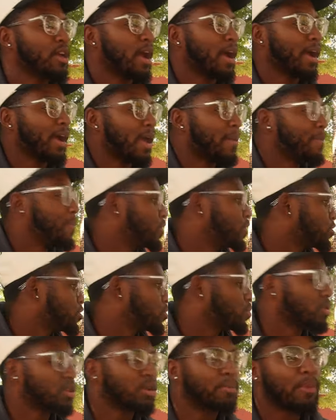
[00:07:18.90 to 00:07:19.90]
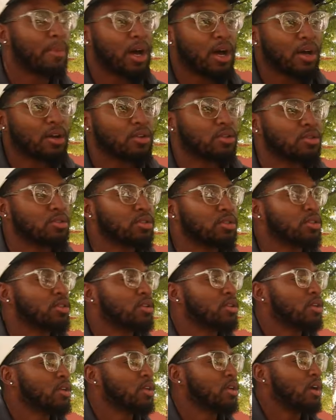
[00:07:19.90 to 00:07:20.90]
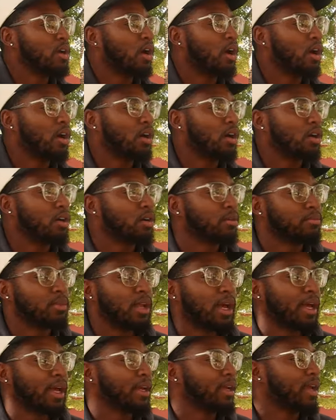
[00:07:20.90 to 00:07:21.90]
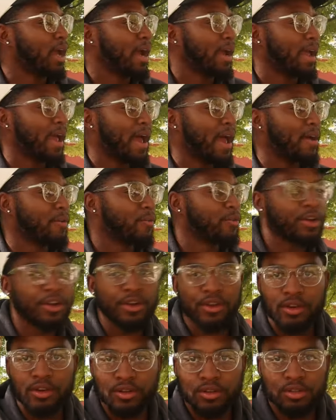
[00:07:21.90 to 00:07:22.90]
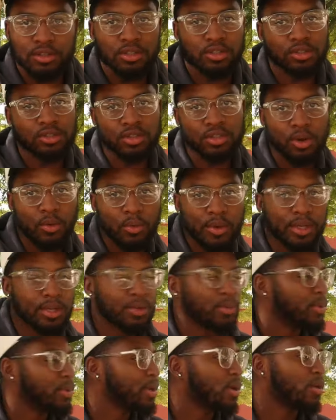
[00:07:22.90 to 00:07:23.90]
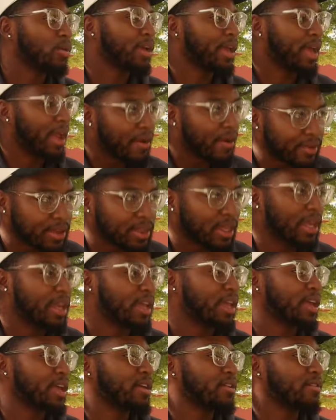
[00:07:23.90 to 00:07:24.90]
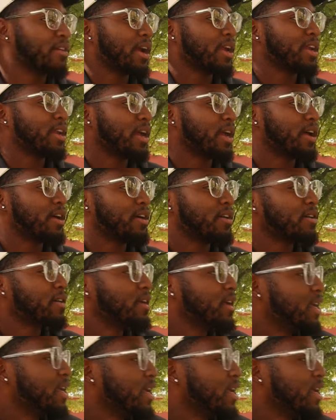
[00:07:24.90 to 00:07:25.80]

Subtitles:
I got pictures with the models. Like, I got reels. So we gonna get everything in right now.